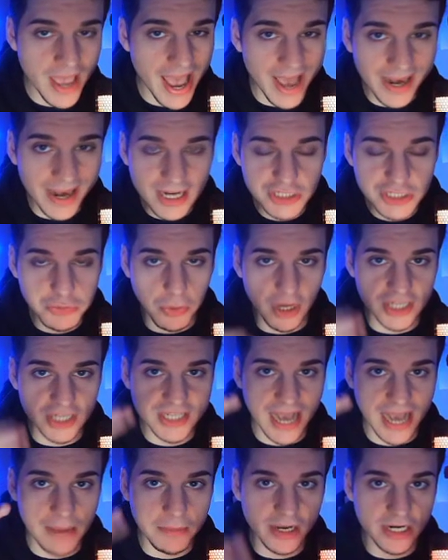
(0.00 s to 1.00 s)
And as well as
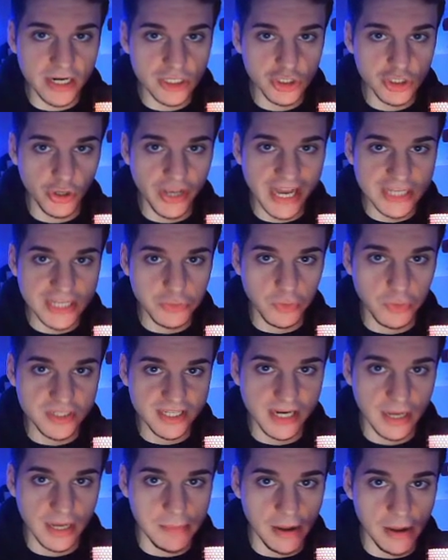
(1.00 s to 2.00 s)
I'm going to show you guys what's
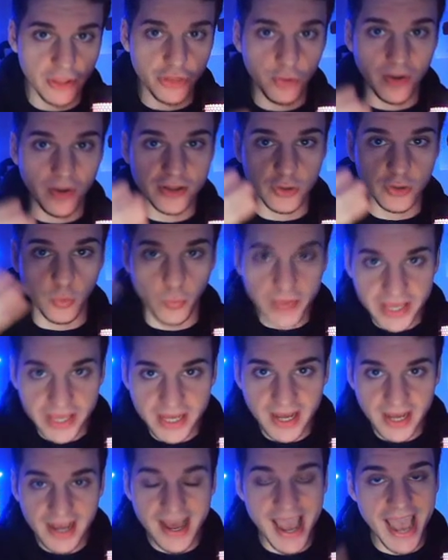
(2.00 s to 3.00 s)
going to come out throughout the
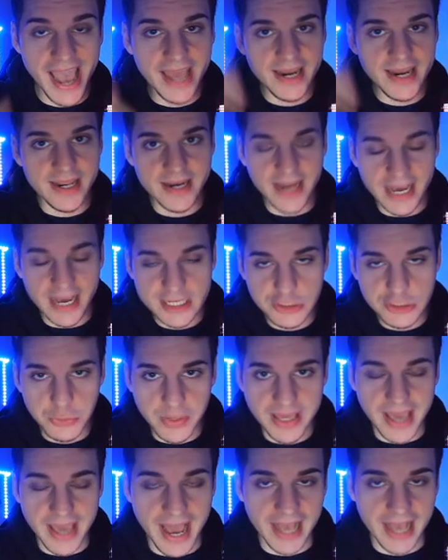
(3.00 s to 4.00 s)
week and next
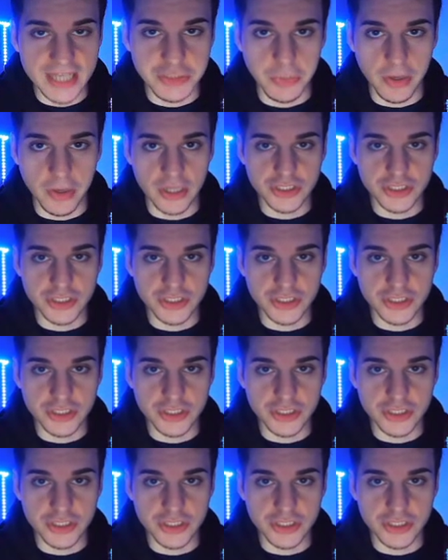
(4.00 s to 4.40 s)
week as well.